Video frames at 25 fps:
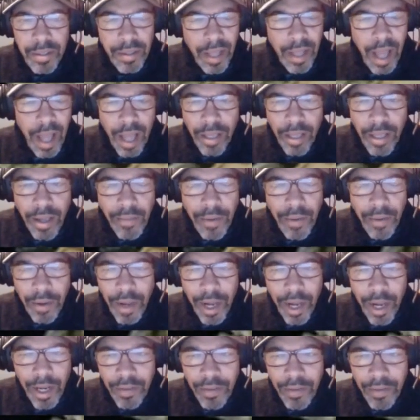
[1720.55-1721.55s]
I love it.
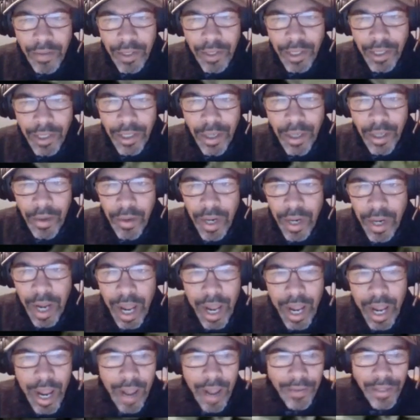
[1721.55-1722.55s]
I love it. You know what? I
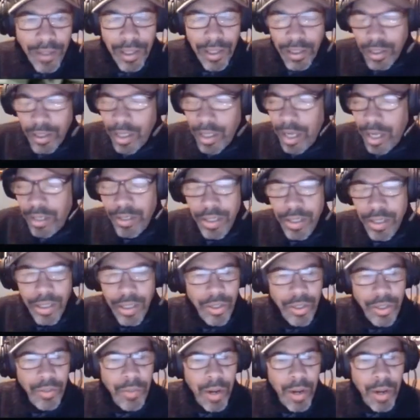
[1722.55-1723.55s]
have to say this
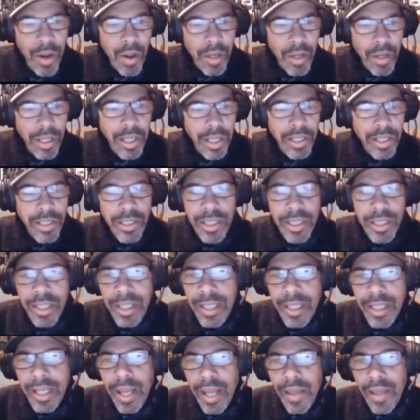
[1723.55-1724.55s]
to my audience,
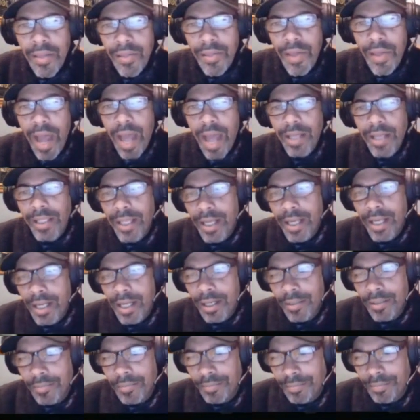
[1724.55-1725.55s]
that
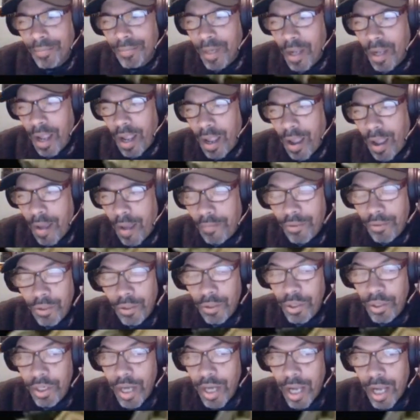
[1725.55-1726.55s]
I'm sure
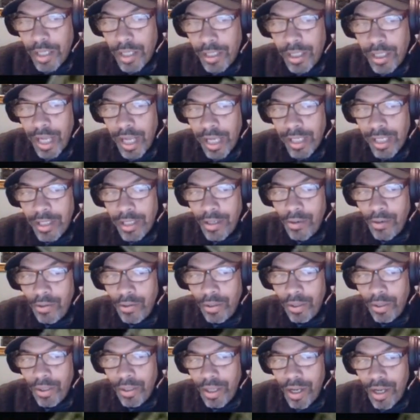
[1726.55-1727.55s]
you guys are taking
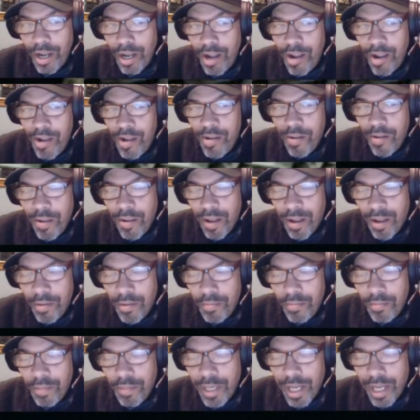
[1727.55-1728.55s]
notes,
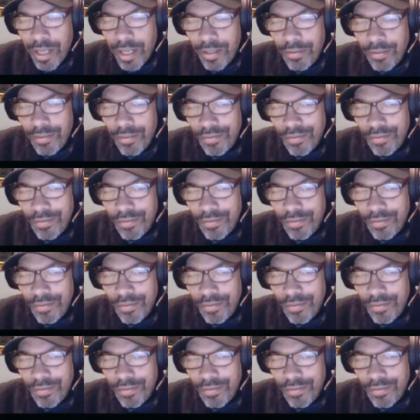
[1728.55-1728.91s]
because